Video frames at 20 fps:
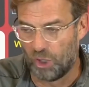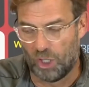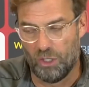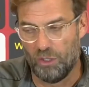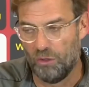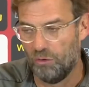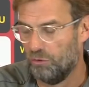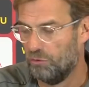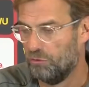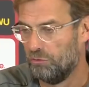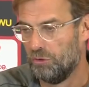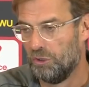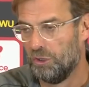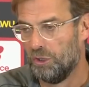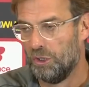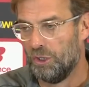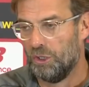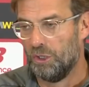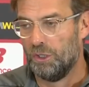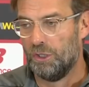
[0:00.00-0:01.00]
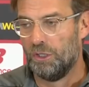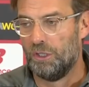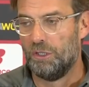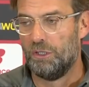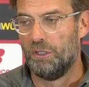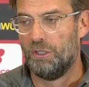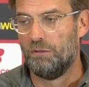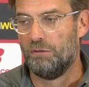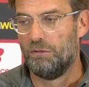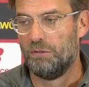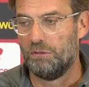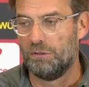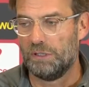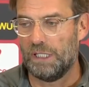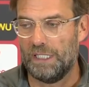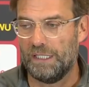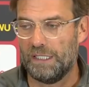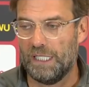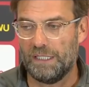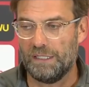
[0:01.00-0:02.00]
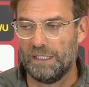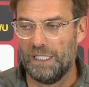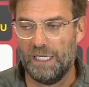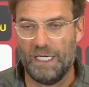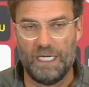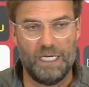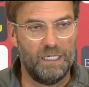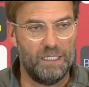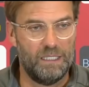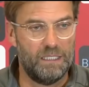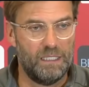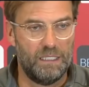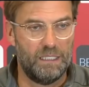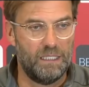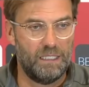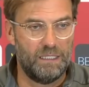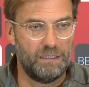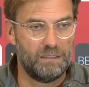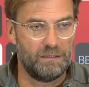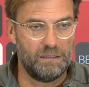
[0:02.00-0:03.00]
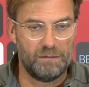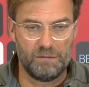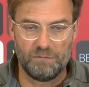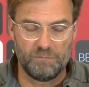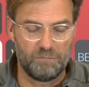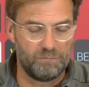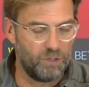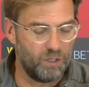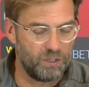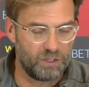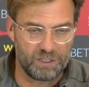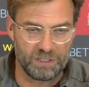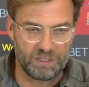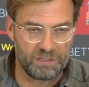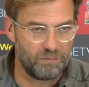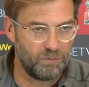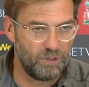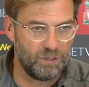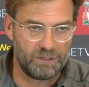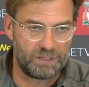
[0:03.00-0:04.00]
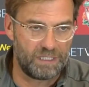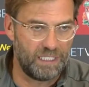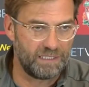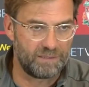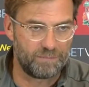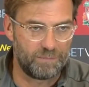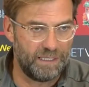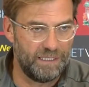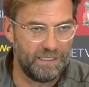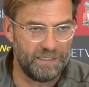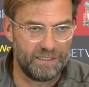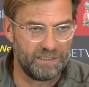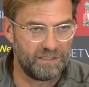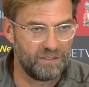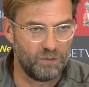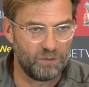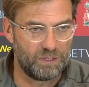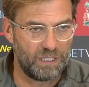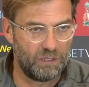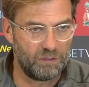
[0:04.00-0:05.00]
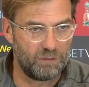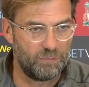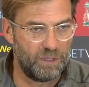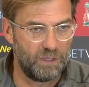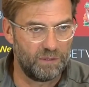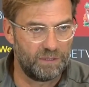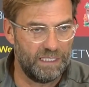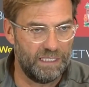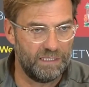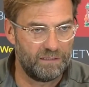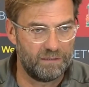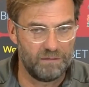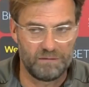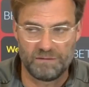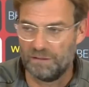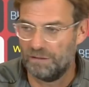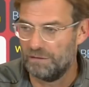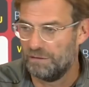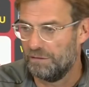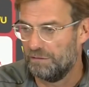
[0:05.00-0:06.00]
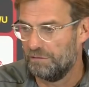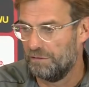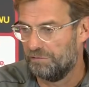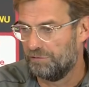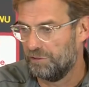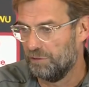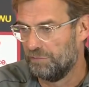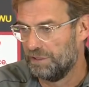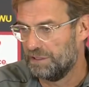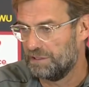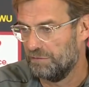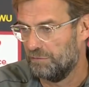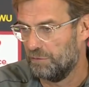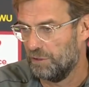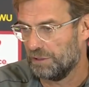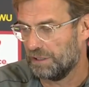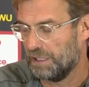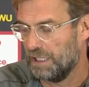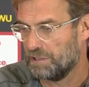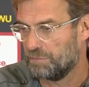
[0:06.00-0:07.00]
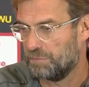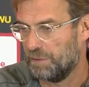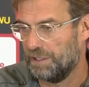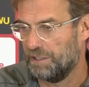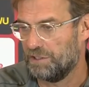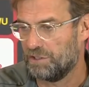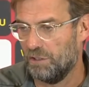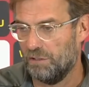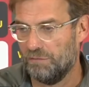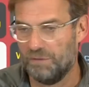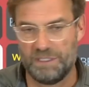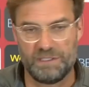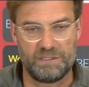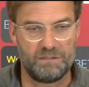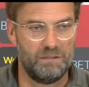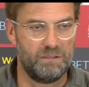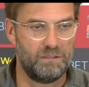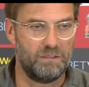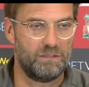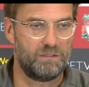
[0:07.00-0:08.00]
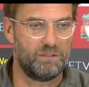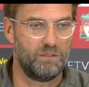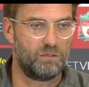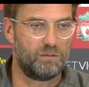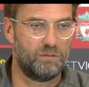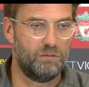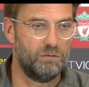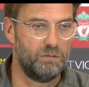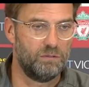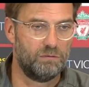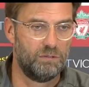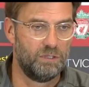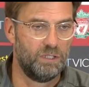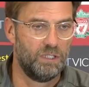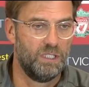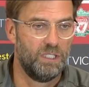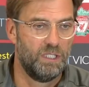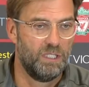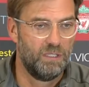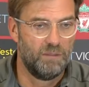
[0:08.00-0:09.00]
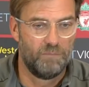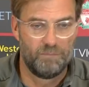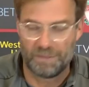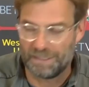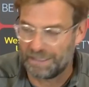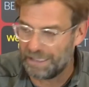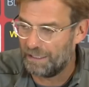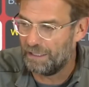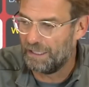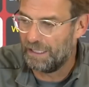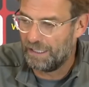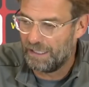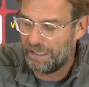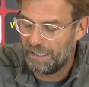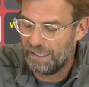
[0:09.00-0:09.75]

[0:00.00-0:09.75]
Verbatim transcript: Oh, Virgil is a world-class player, there's no doubt about that. And, and, and if you miss a world-class player, it's always, it's, it's not cool. But